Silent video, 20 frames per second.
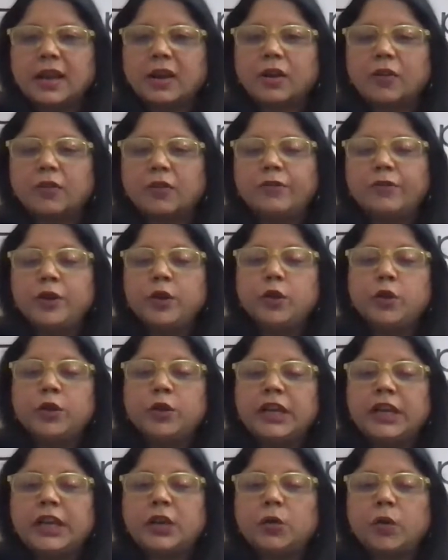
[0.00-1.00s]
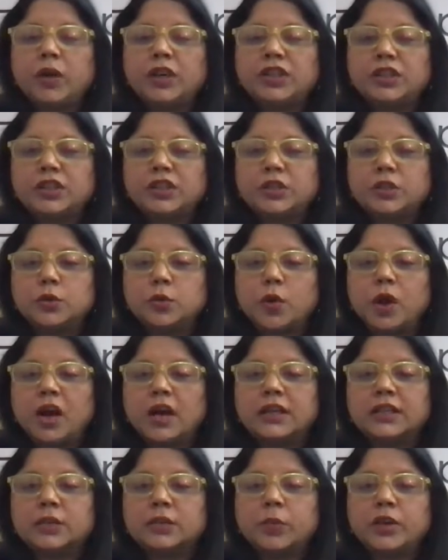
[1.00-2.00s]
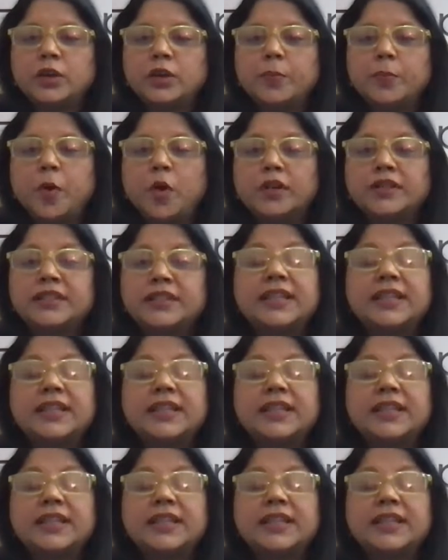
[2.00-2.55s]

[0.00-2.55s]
review, key questions to ask when your boss